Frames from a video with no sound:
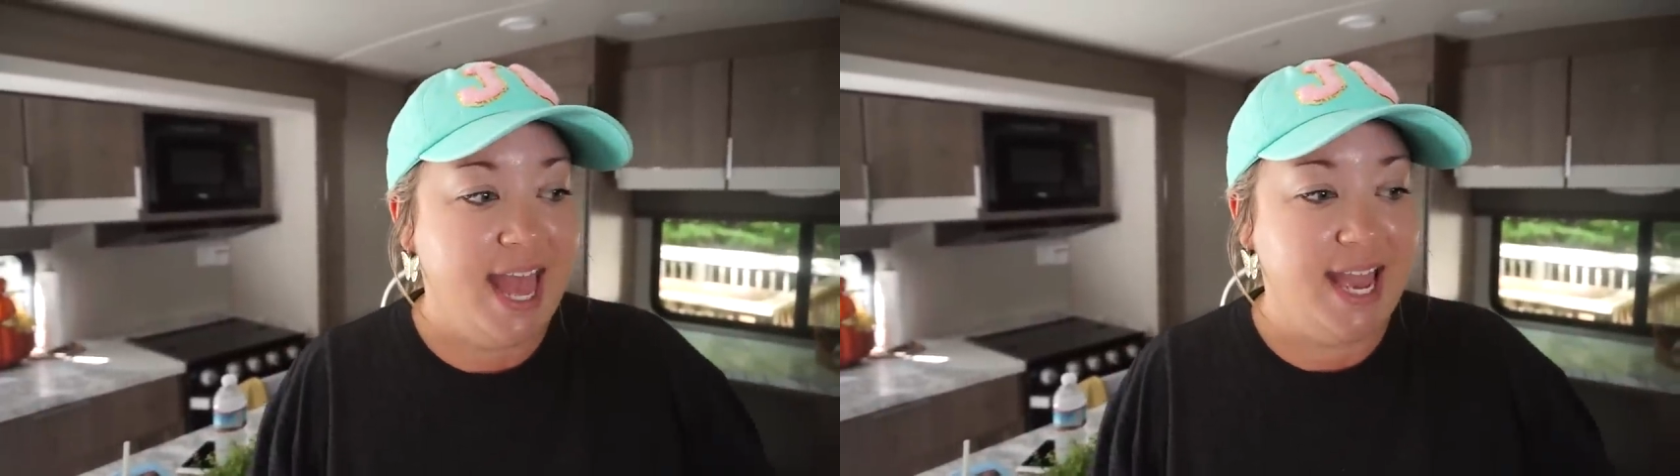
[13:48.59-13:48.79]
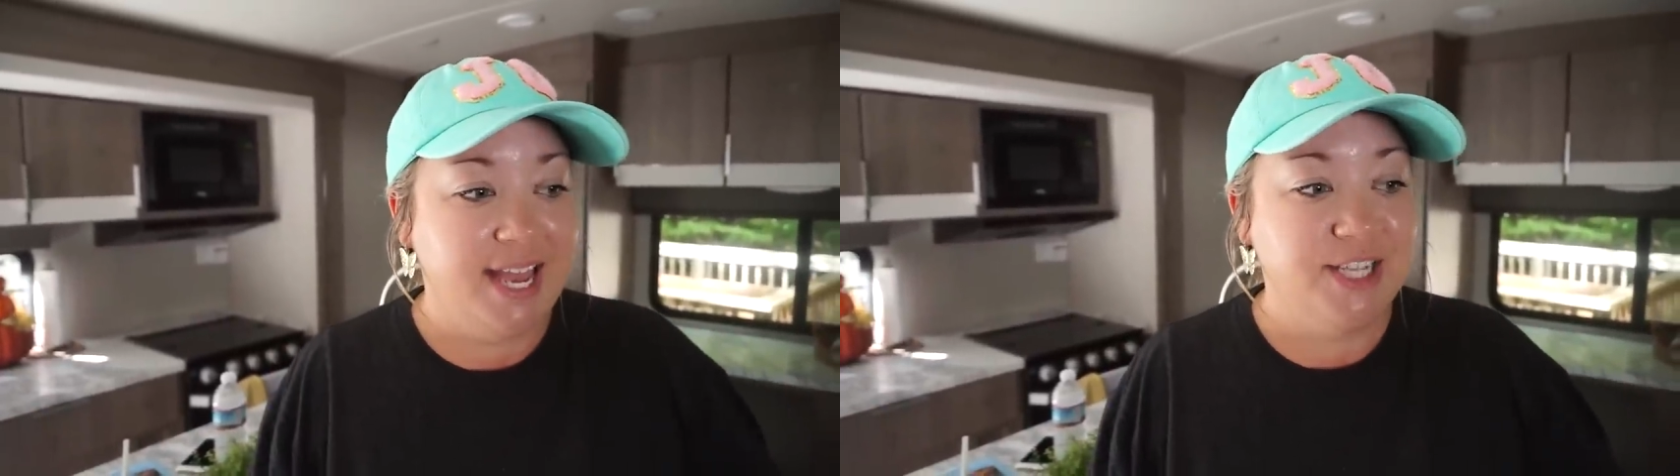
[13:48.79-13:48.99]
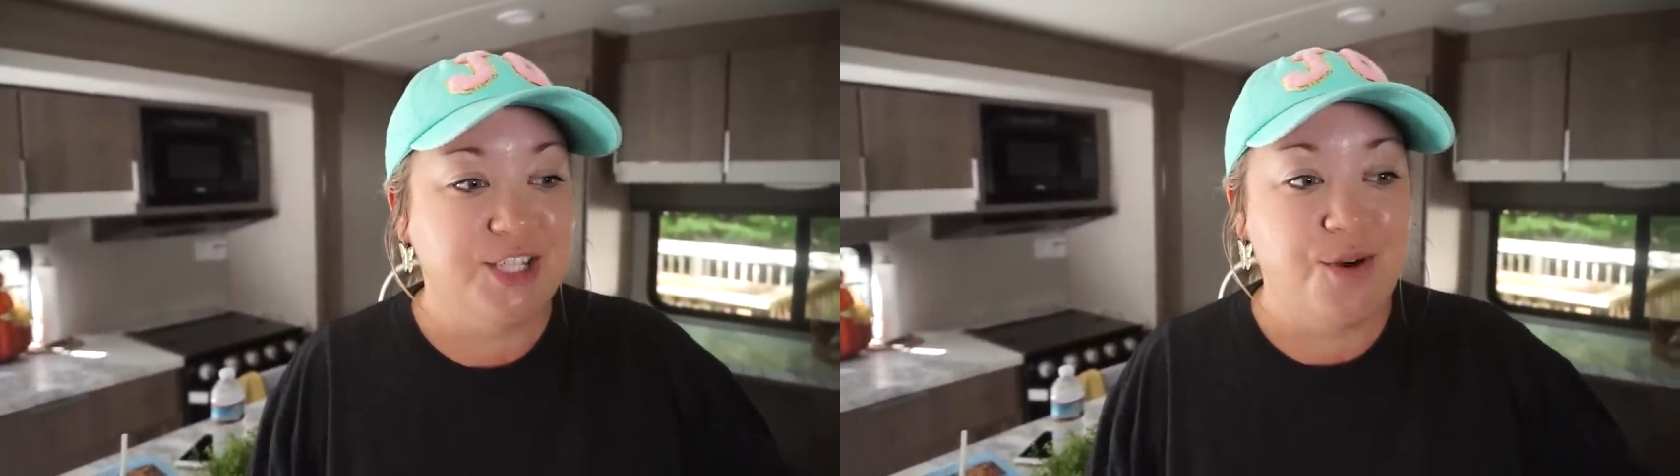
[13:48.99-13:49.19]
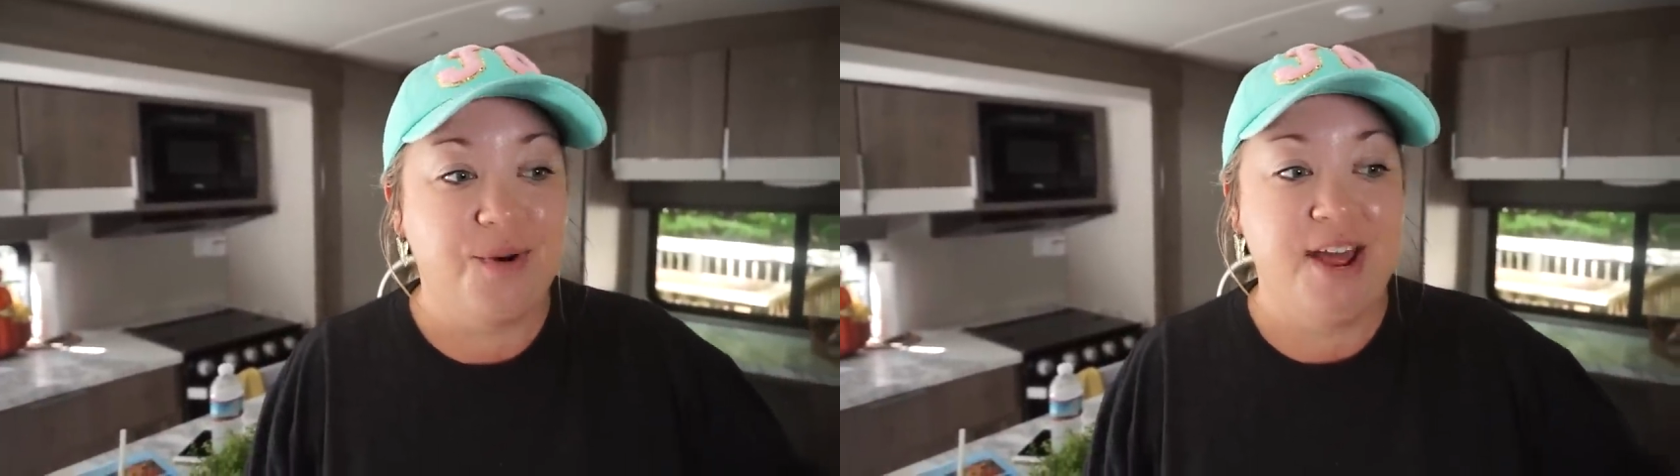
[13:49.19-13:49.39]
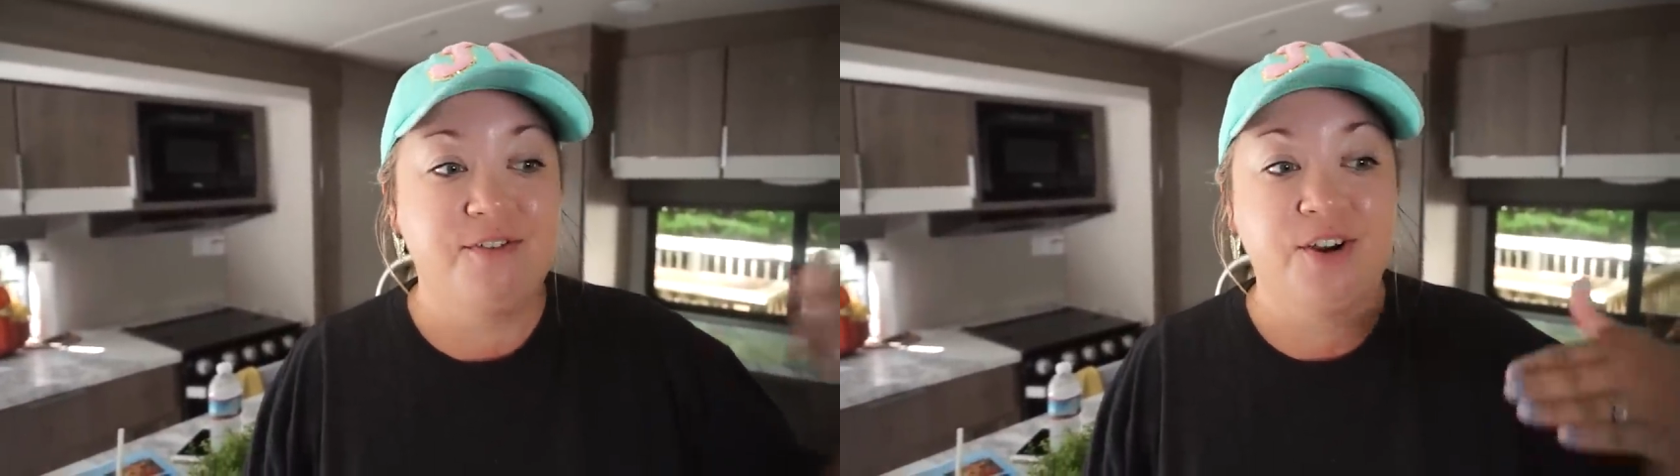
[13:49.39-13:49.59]
And so
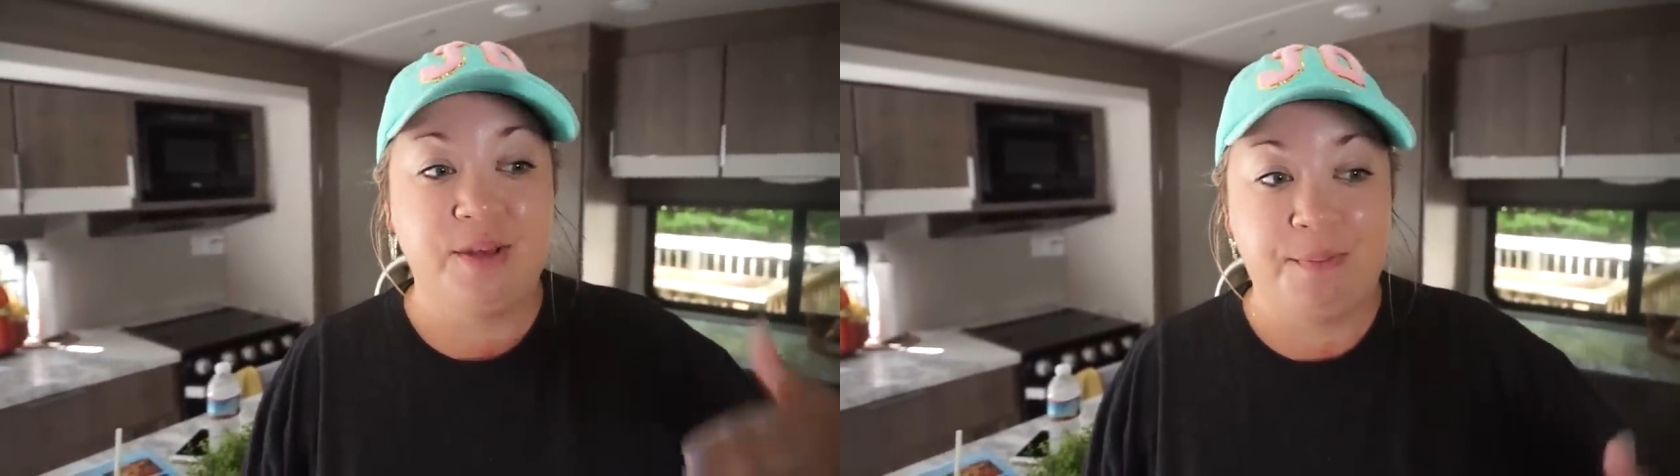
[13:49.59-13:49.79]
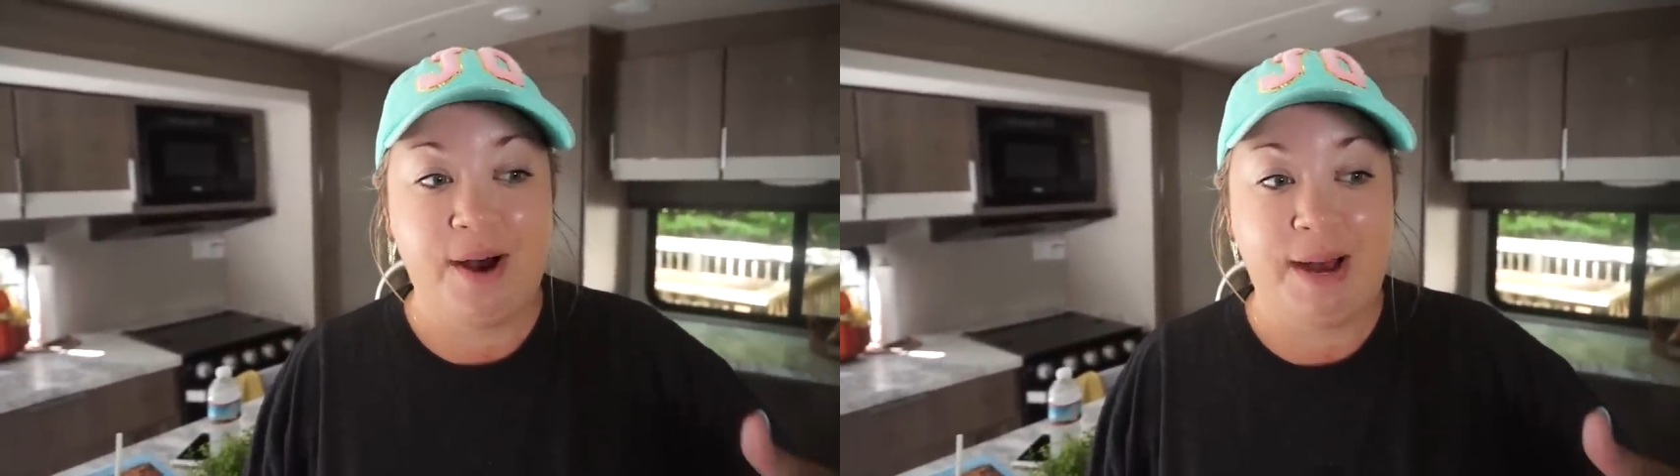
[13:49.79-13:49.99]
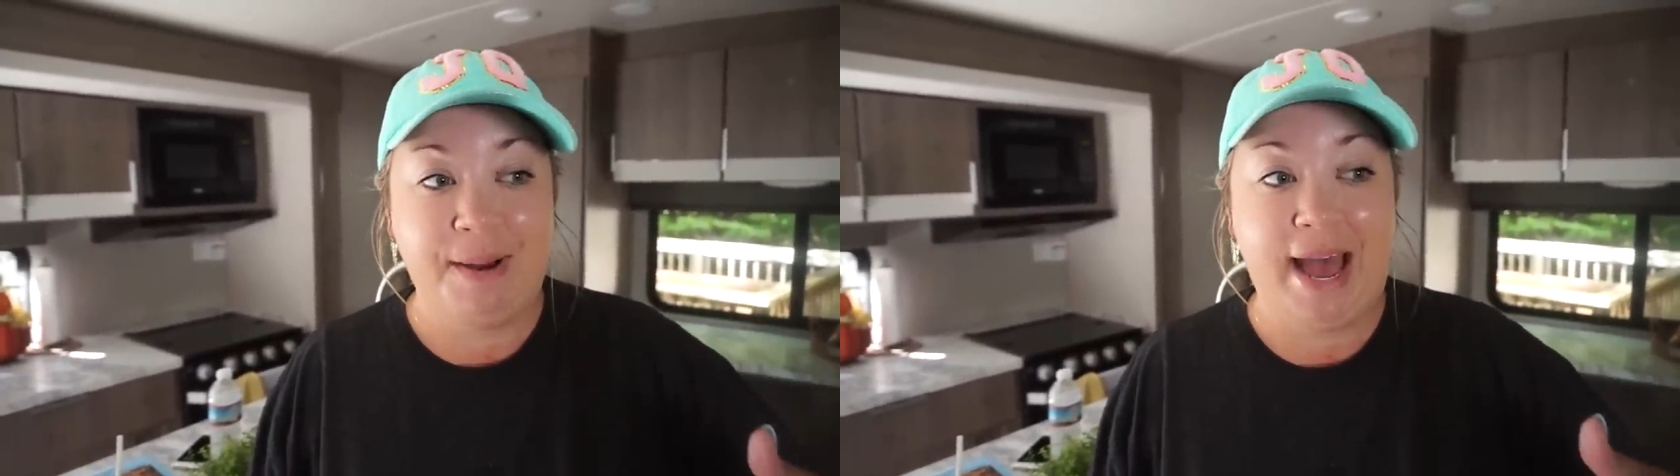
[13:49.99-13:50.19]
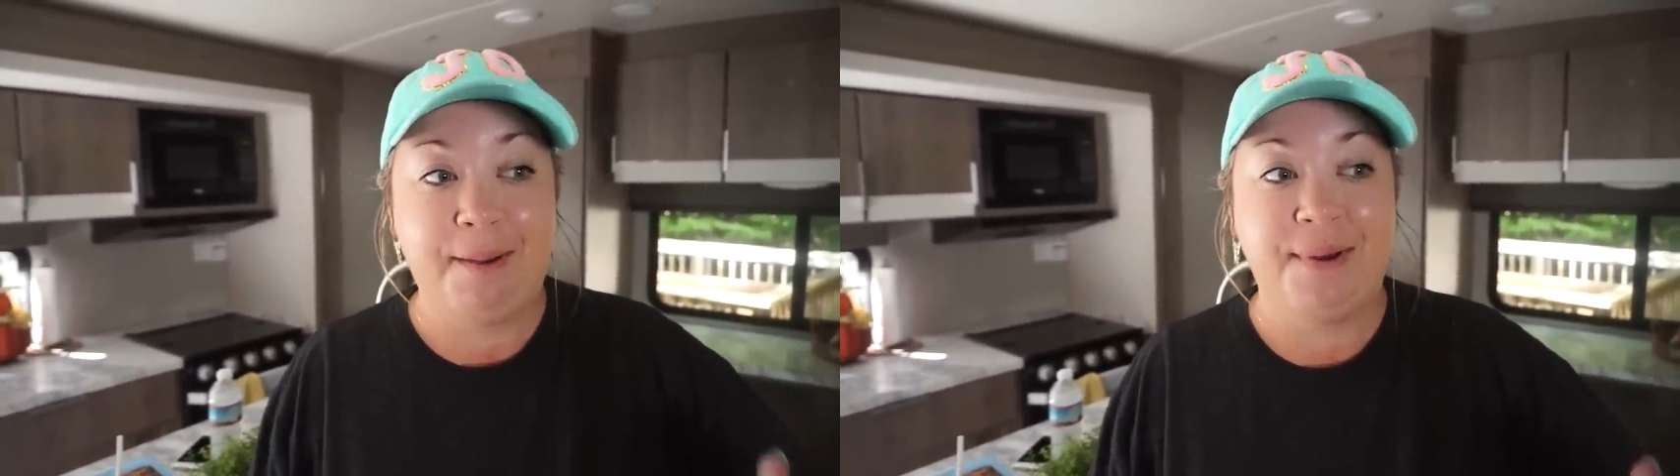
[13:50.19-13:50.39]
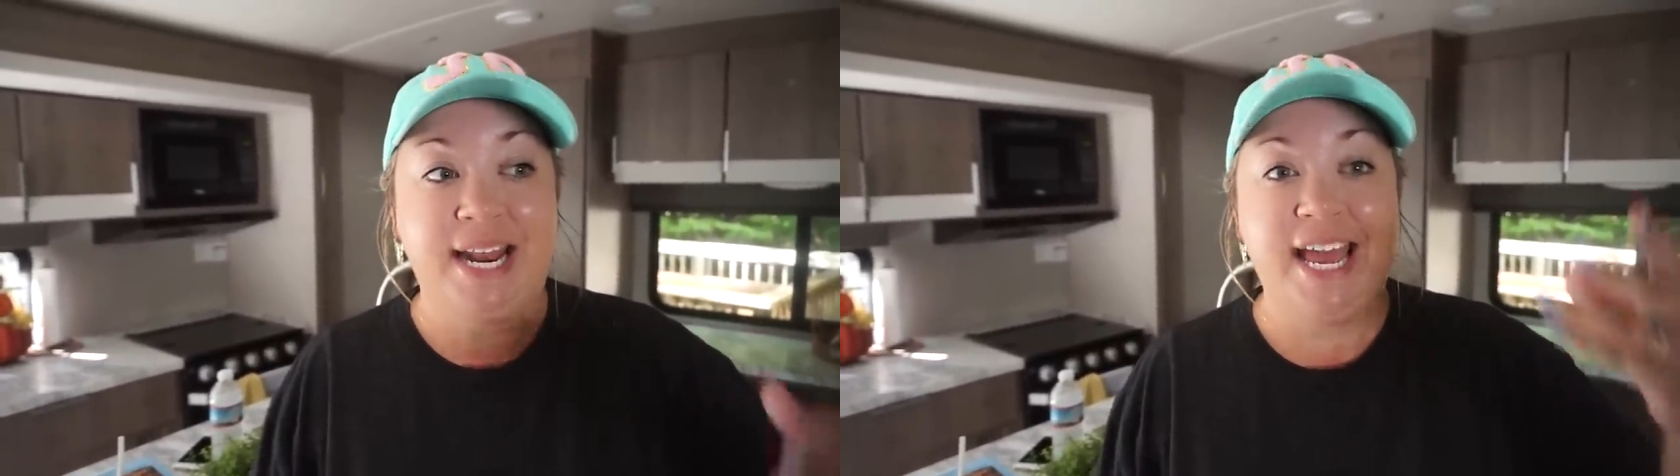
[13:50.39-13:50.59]
whenever the pop happened,